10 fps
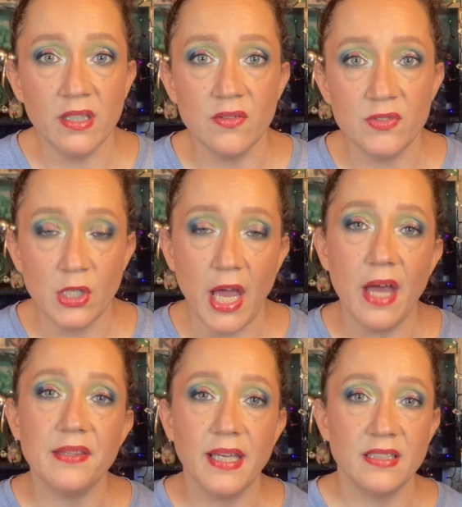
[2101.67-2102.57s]
I love you,
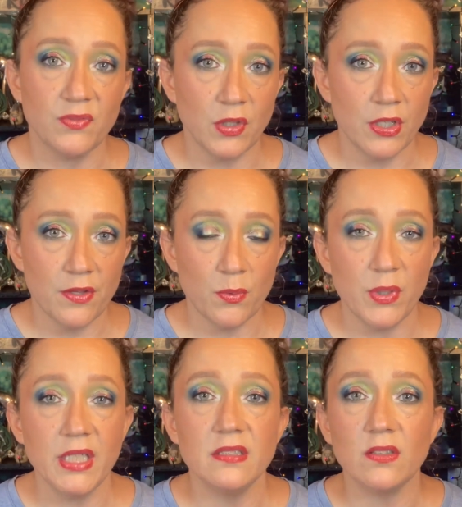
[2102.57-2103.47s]
Kat. Thanks for another
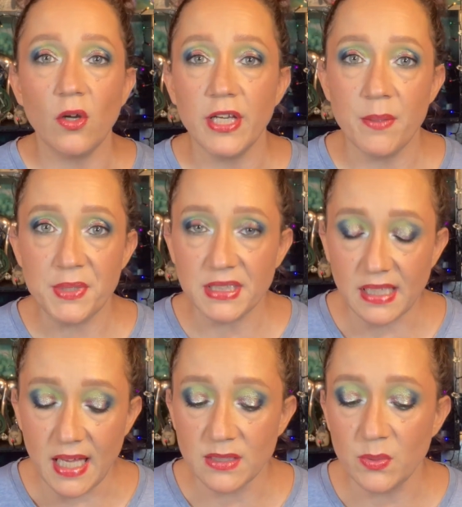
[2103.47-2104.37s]
week. Sorry I missed
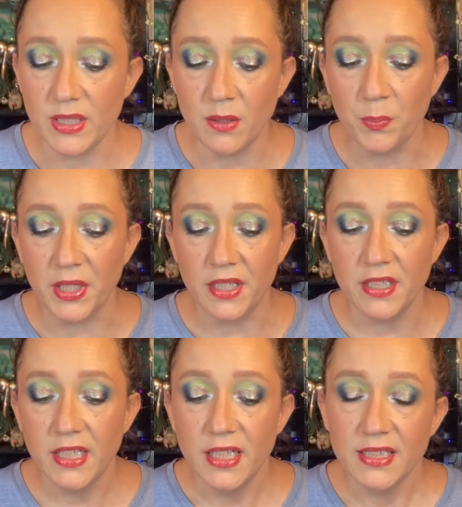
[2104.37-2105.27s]
last week, but
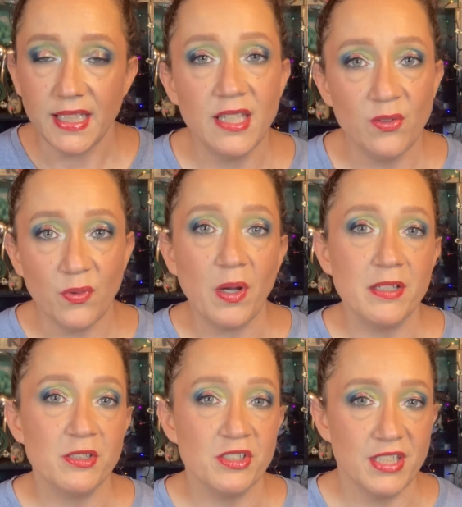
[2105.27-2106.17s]
thank you for
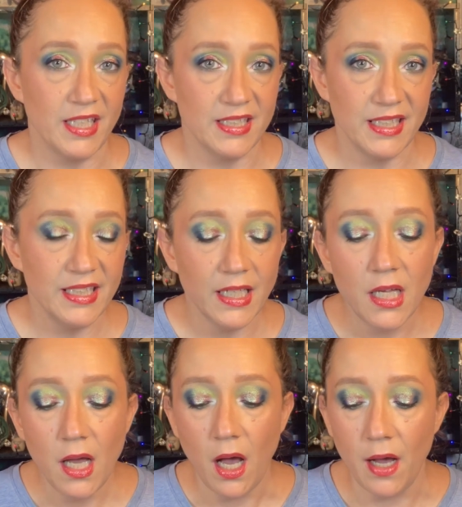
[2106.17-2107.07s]
understanding.
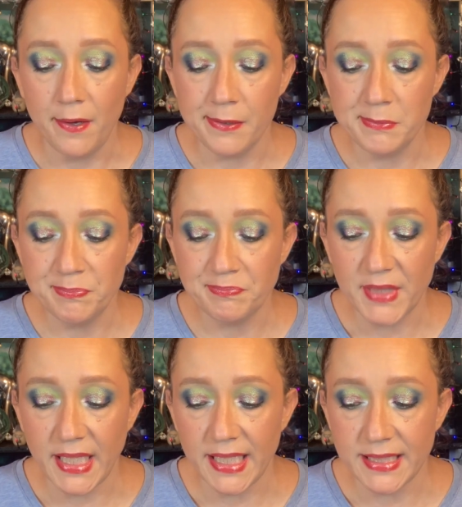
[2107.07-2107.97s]

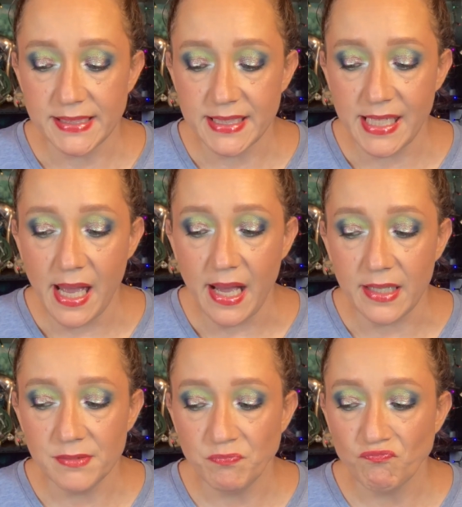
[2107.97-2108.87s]
And
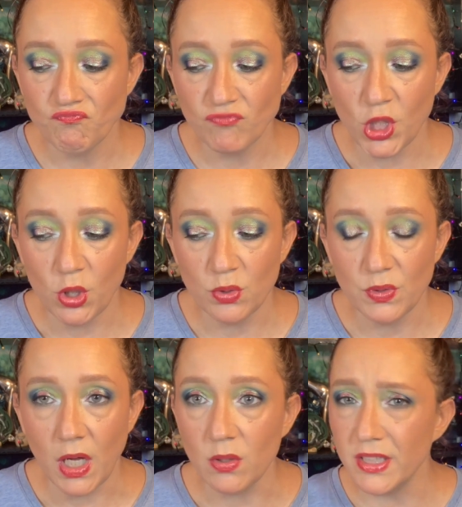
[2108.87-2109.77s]
yeah, so
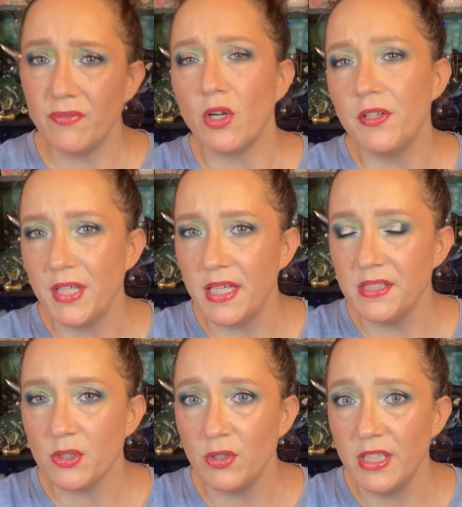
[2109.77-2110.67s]
I'll leave her on the end
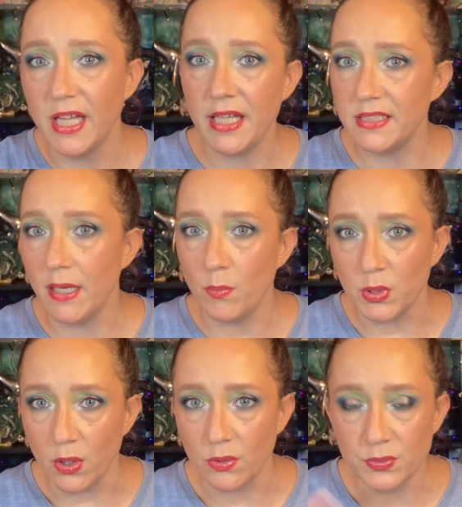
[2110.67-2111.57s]
screen and down
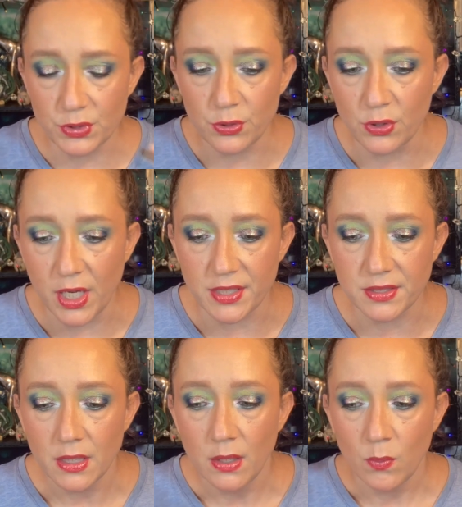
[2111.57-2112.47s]
below. So you guys,
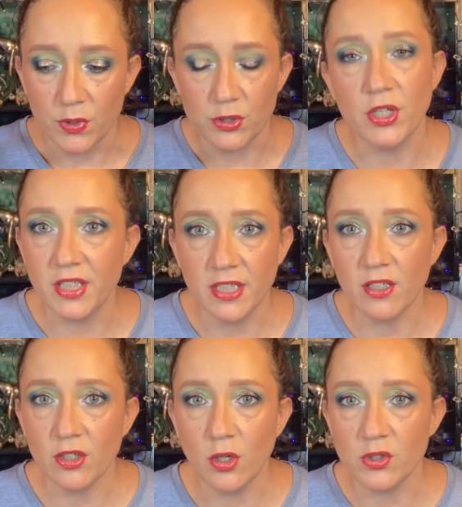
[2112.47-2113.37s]
when you're done
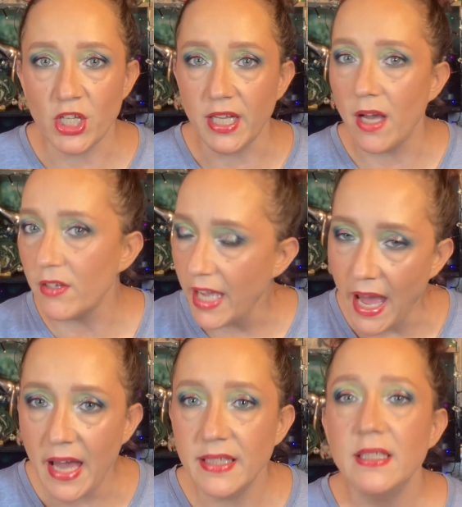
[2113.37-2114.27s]
here, go check out
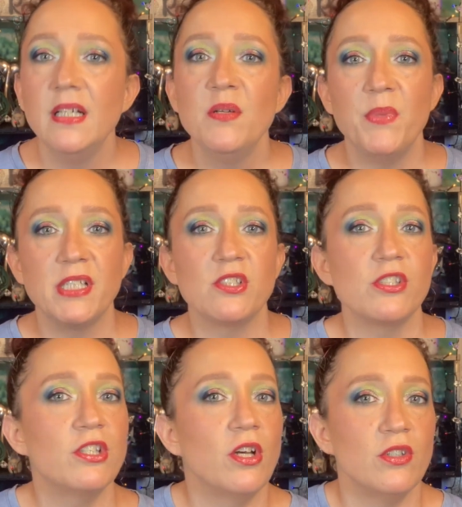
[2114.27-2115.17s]
Kat. Make sure
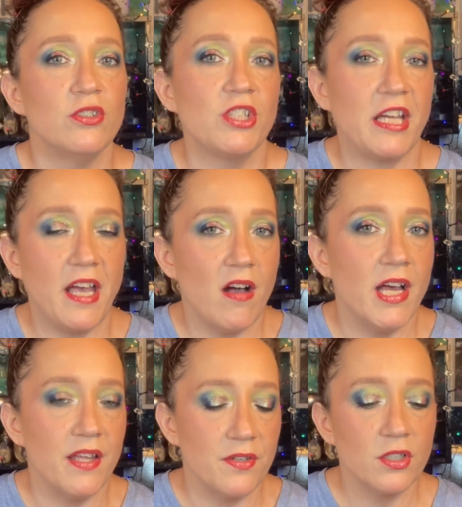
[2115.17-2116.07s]
you go check out
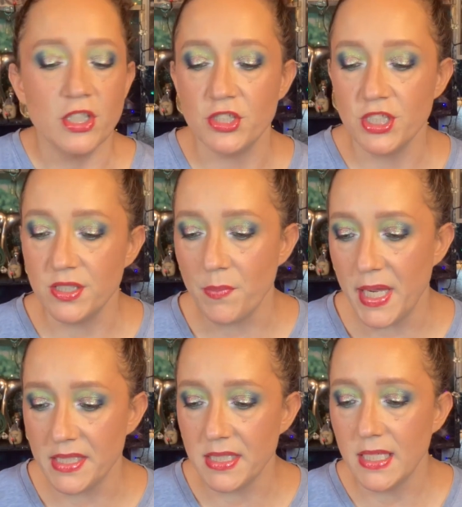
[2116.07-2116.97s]
Heather because she's
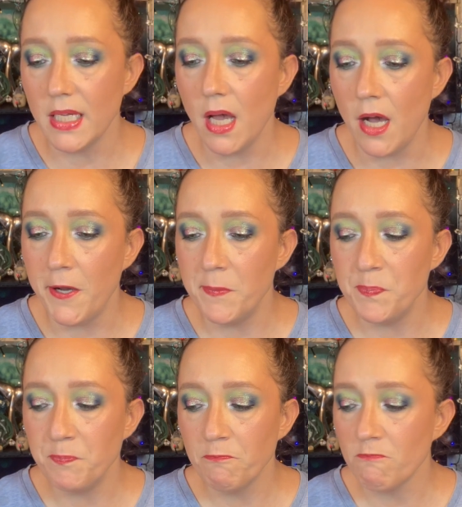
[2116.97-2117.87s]
amazing.
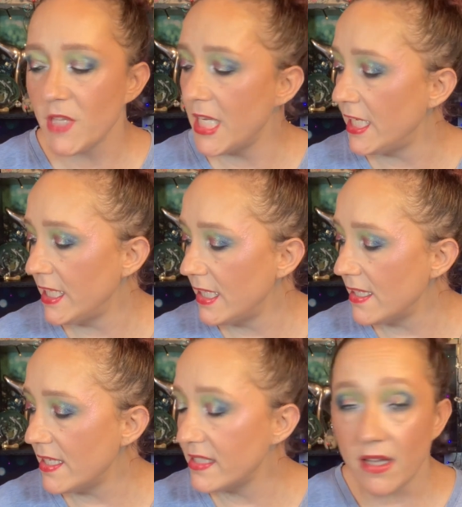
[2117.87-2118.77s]
And I
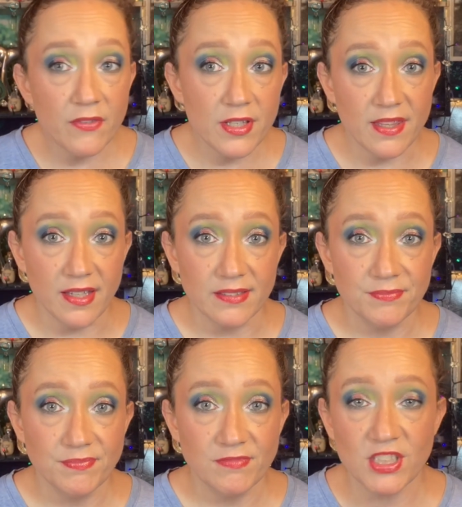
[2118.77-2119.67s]
think that's everything.
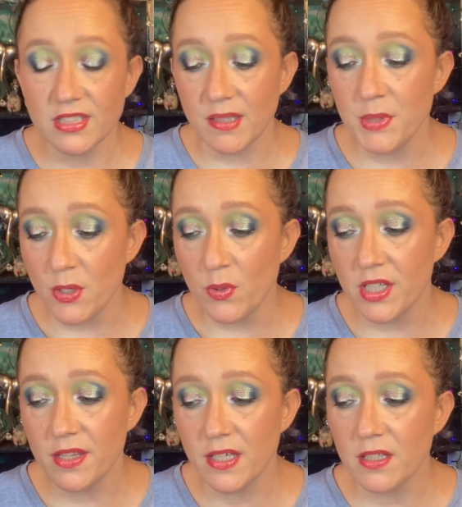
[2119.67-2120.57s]
Just let me know what
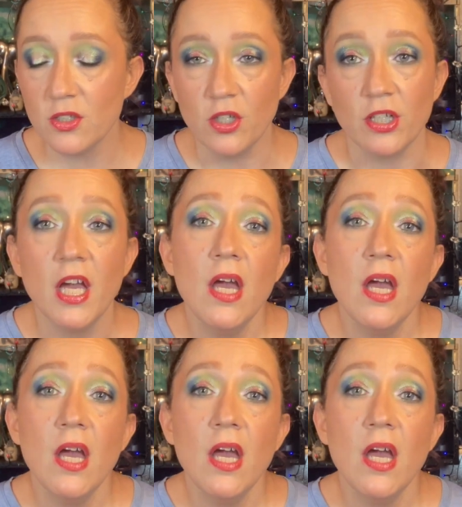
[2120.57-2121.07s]
you think of the look.